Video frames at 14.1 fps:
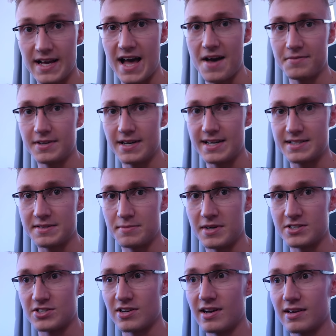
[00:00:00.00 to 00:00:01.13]
haven't had
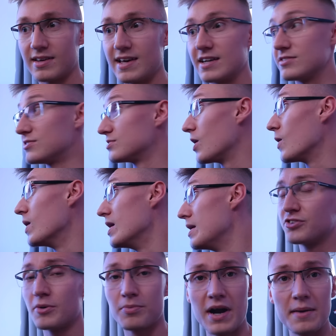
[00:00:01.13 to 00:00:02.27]
much luck yet. So
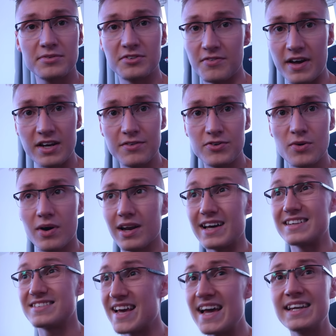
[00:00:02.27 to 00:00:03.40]
perhaps if any of you are
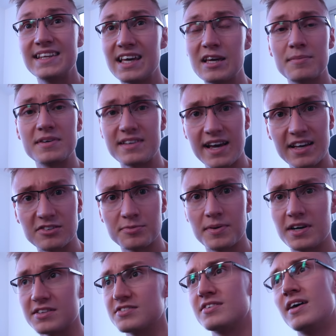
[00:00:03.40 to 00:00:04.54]
like 10 gigabit
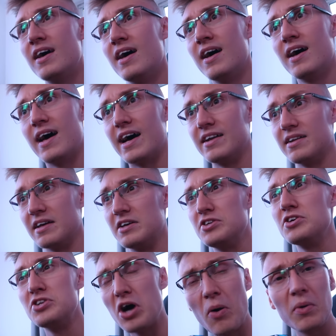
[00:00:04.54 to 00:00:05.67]
experts and
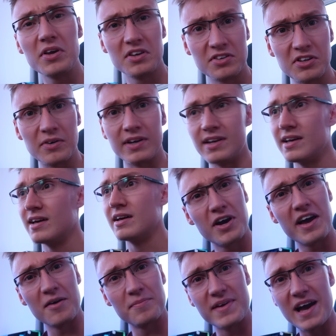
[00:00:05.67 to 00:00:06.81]
you know what you're doing, try
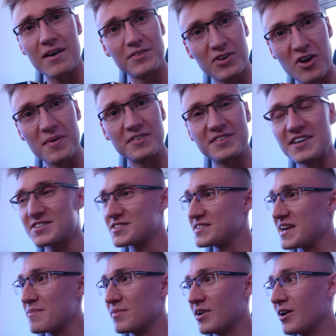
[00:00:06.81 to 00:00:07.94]
help me out in the comment section
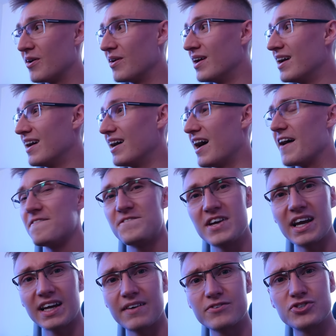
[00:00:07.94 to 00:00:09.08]
down below. I feel
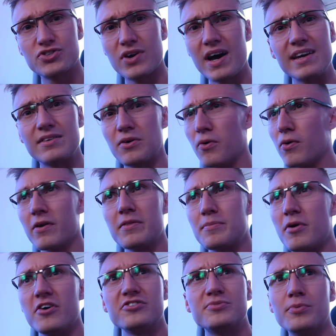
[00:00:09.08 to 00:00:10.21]
like I've tried all of the
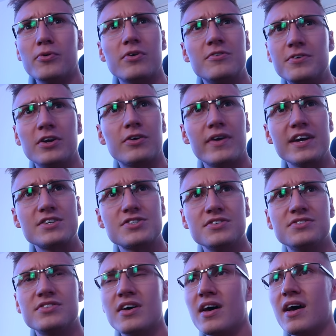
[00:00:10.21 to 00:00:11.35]
possible
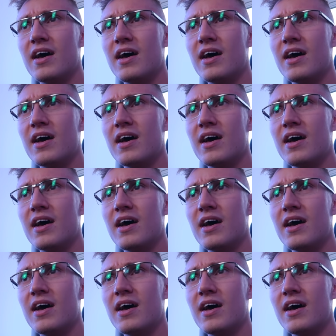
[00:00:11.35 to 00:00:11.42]
configurations,